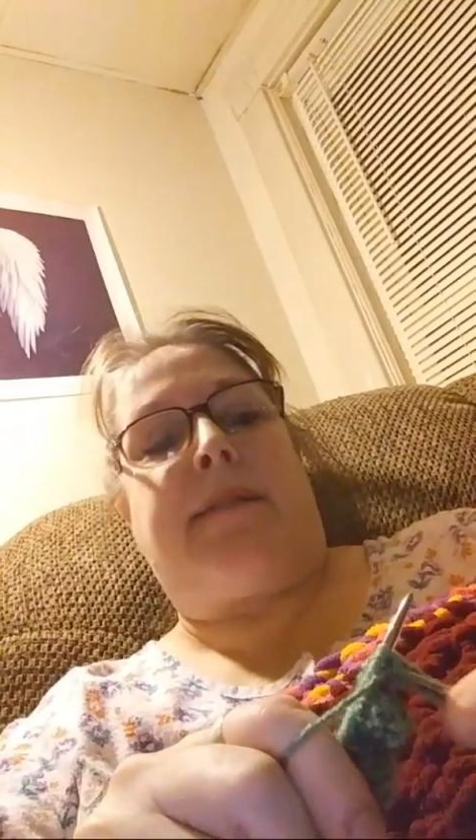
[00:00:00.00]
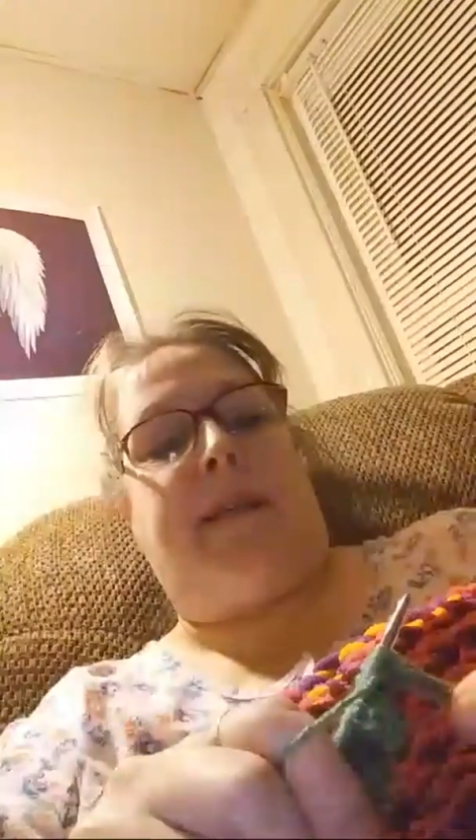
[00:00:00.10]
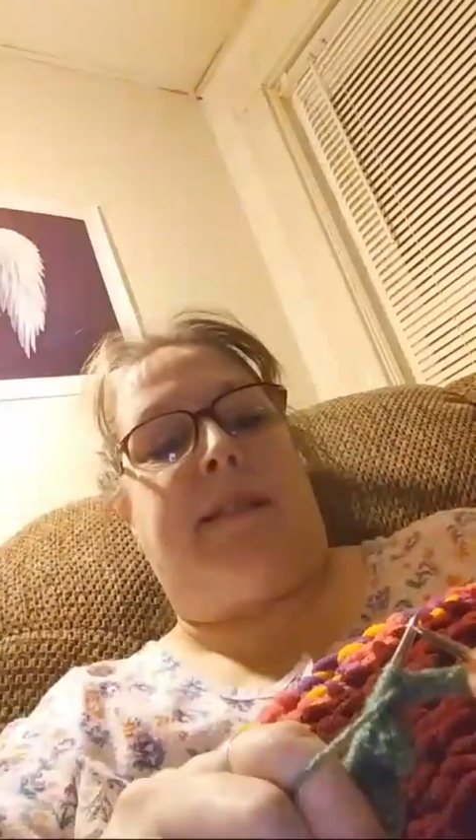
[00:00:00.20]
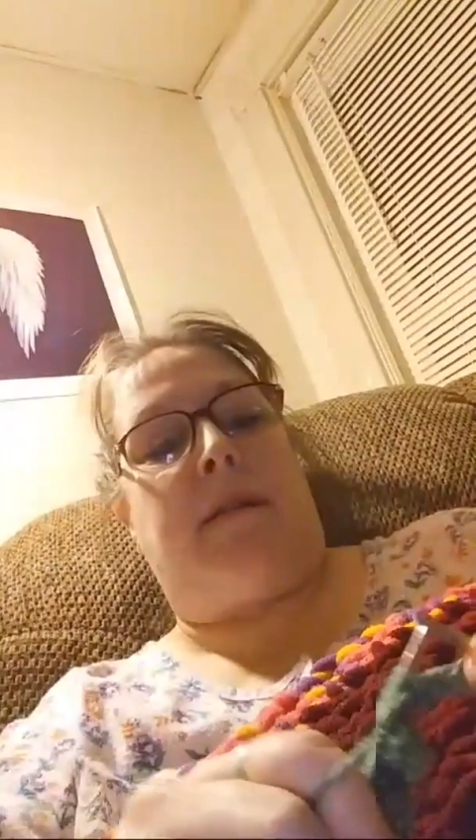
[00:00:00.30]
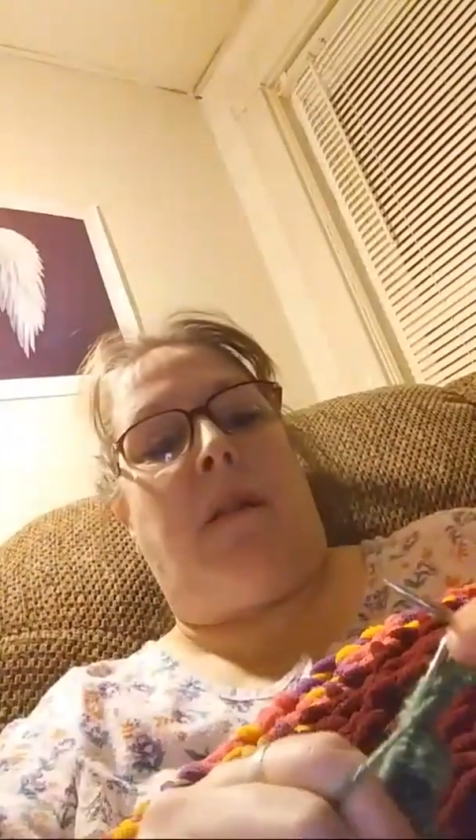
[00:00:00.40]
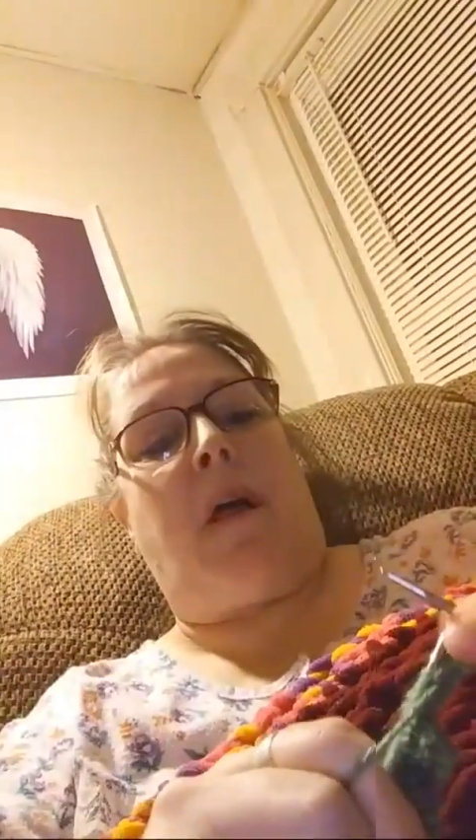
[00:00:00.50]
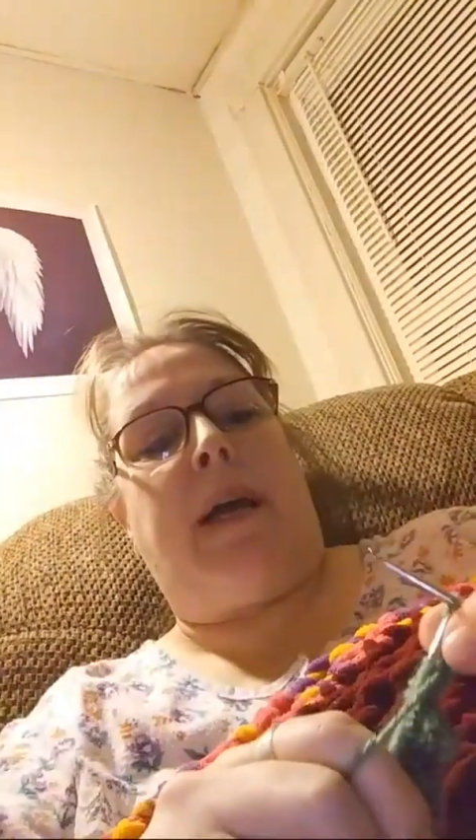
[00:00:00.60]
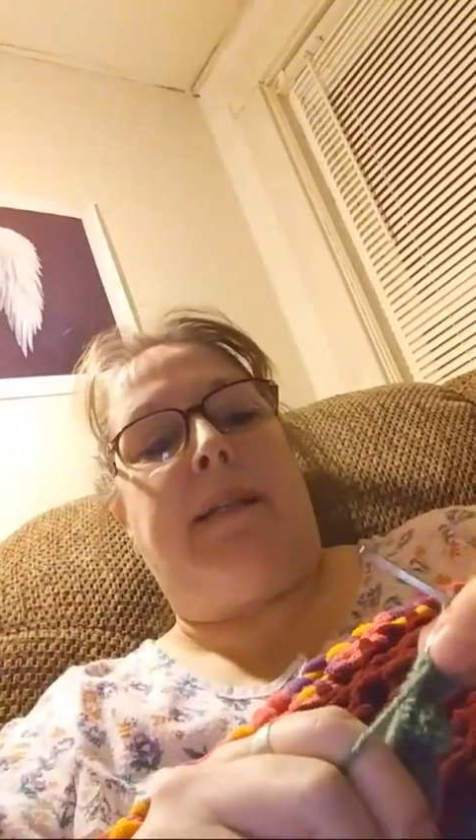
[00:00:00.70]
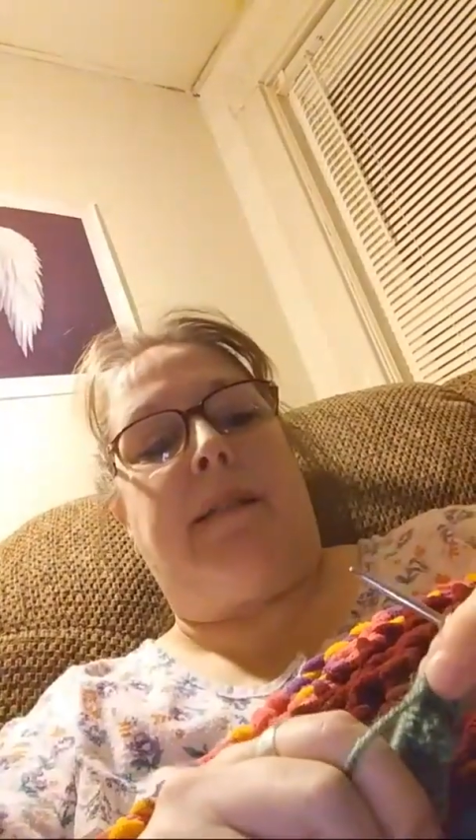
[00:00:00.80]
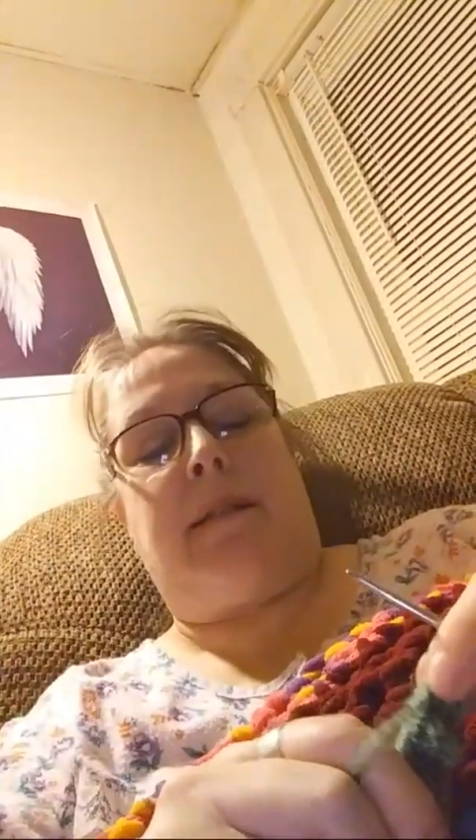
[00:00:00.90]
a
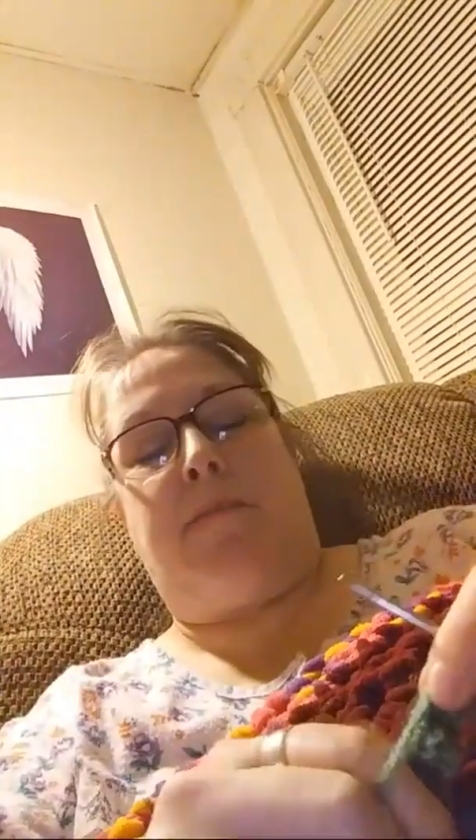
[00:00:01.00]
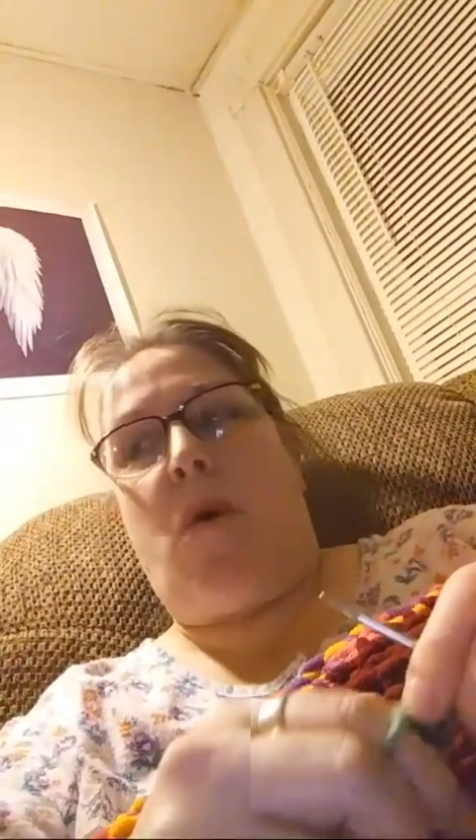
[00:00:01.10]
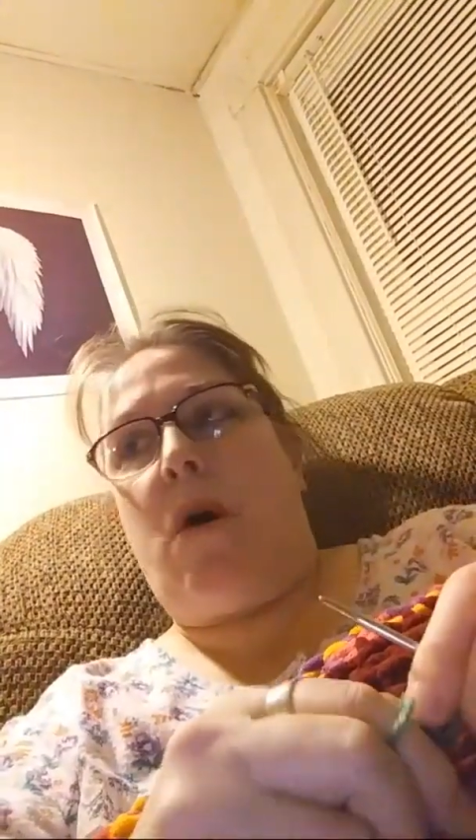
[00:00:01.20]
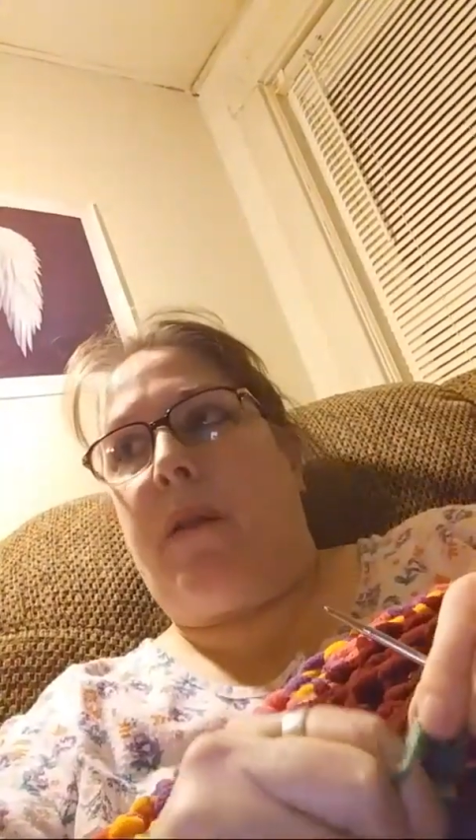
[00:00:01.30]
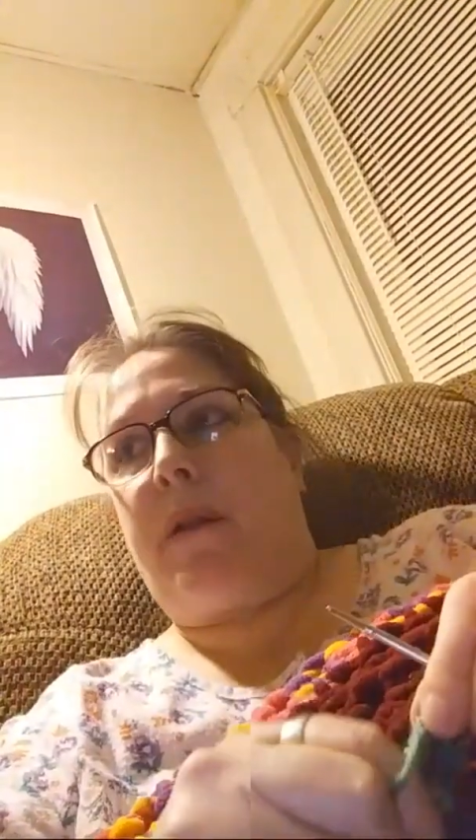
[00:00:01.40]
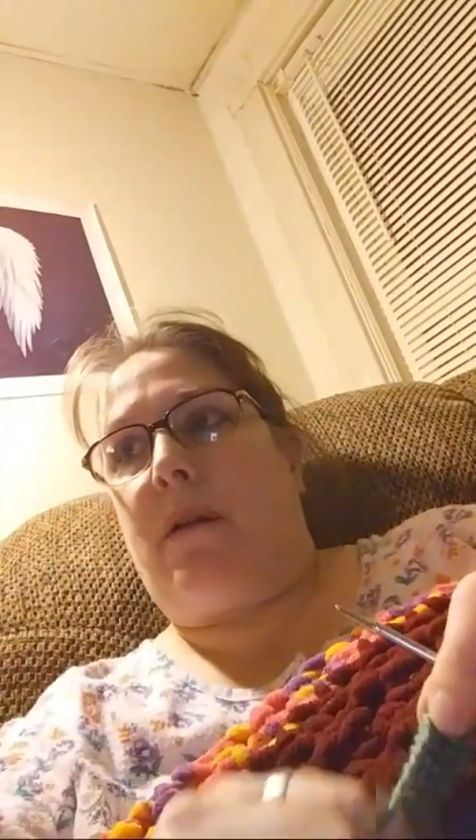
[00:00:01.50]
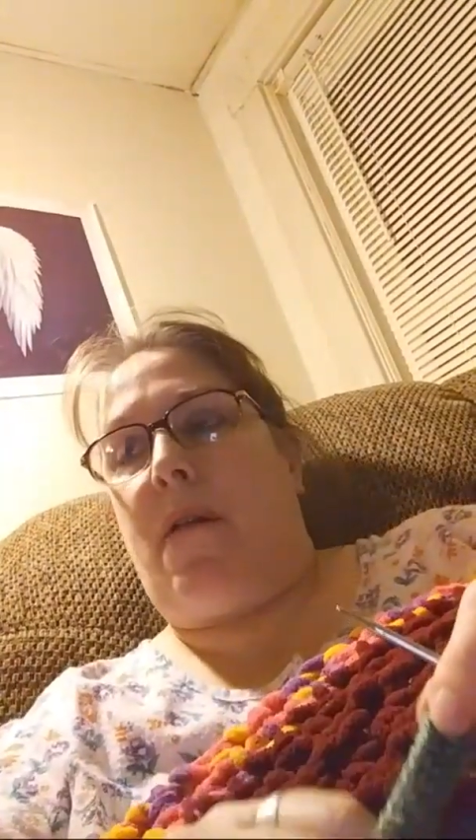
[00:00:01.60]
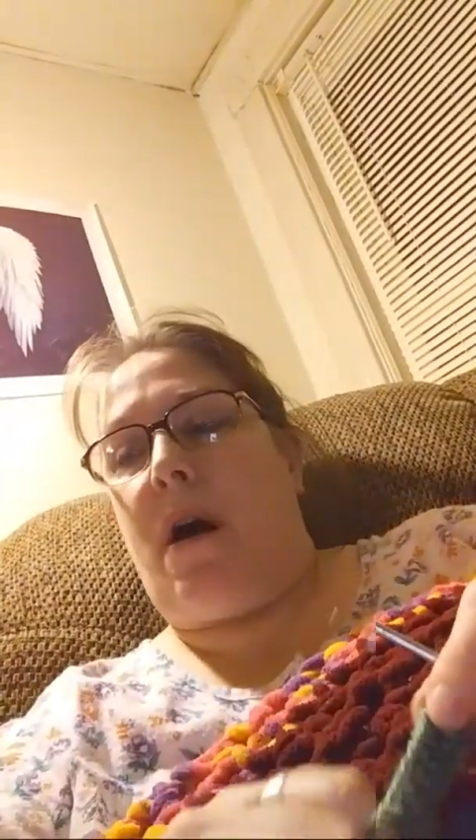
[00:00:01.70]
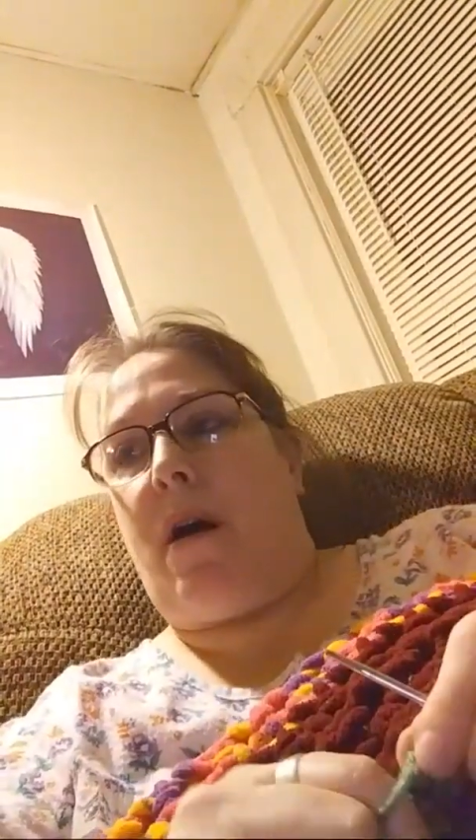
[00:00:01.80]
small little